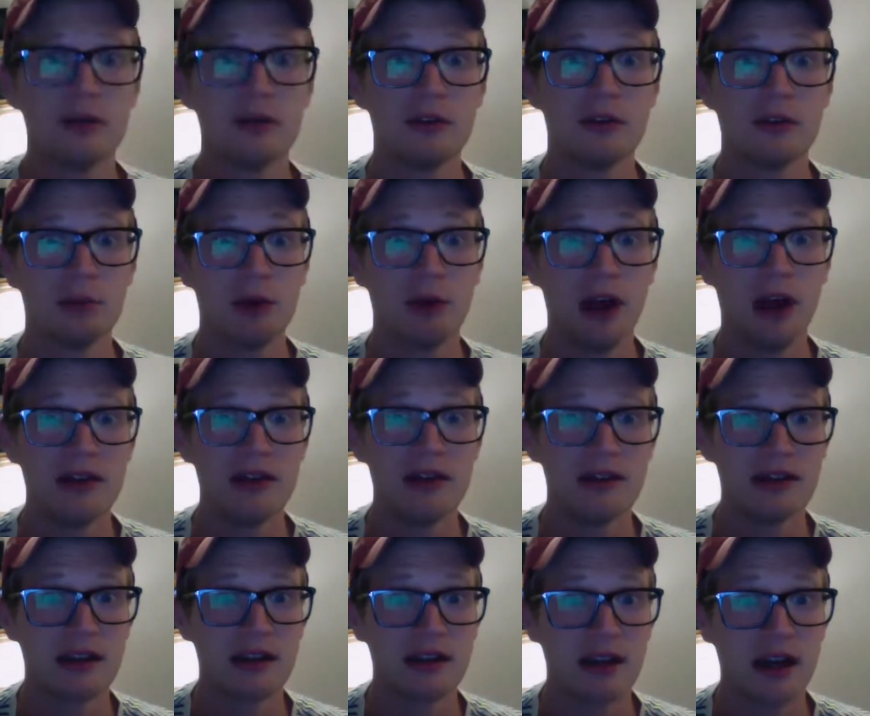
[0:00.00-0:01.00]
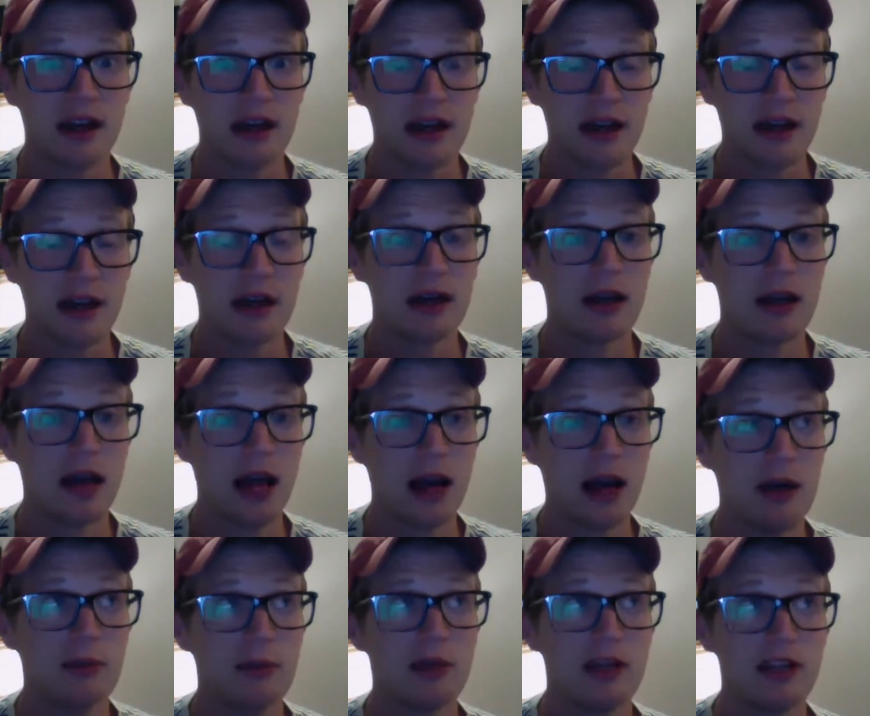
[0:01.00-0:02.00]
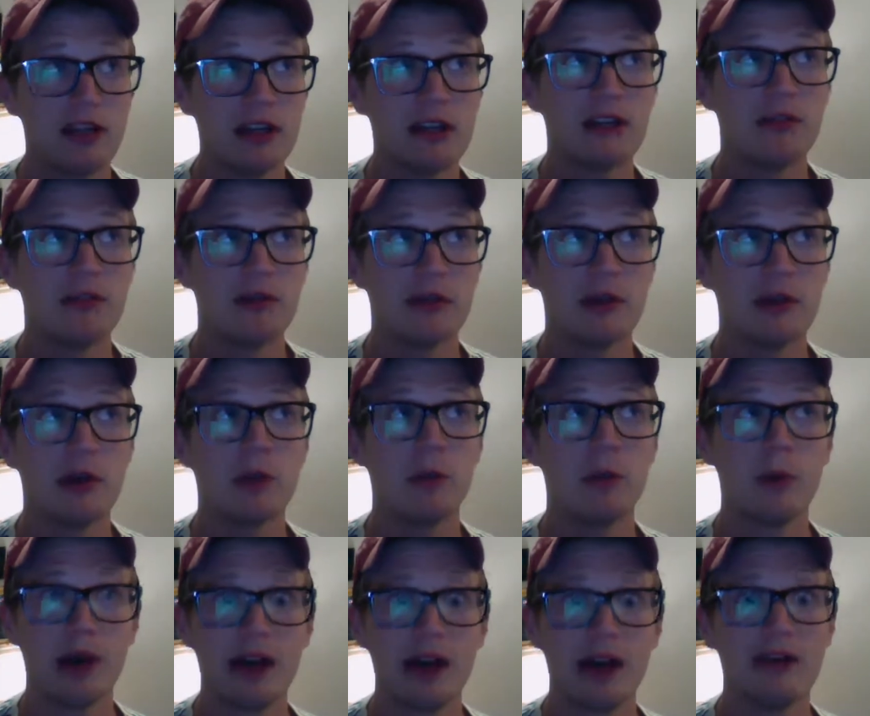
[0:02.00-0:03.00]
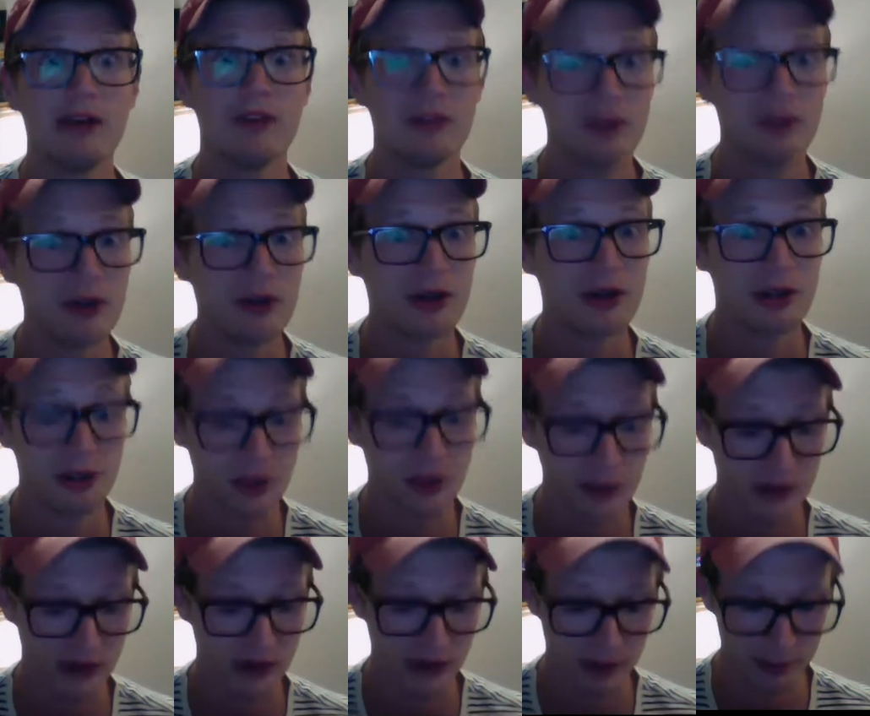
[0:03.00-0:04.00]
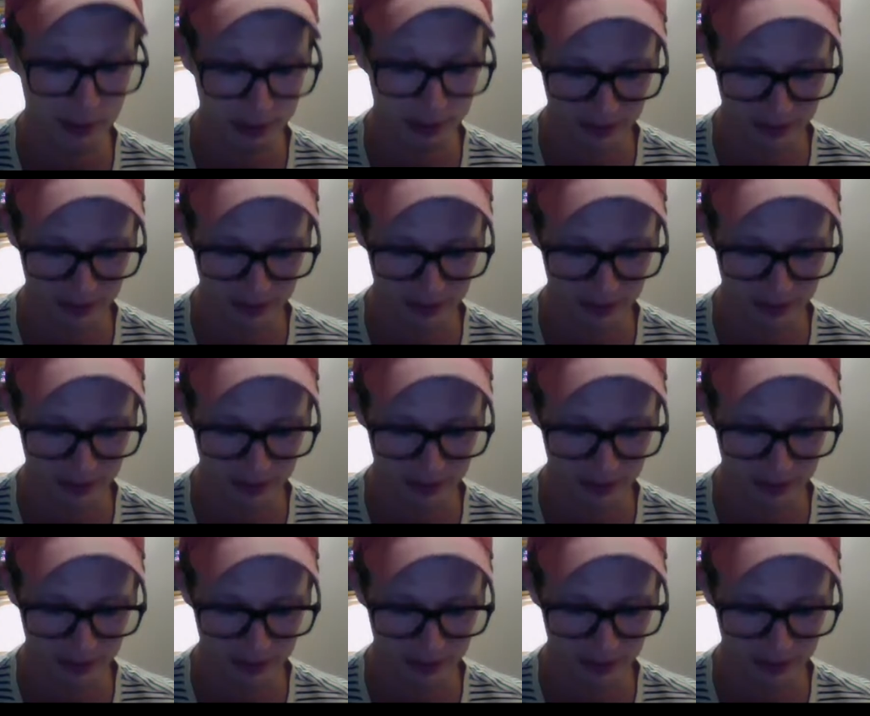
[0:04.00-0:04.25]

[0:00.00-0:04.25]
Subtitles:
surprising in like how many different ways you can use them.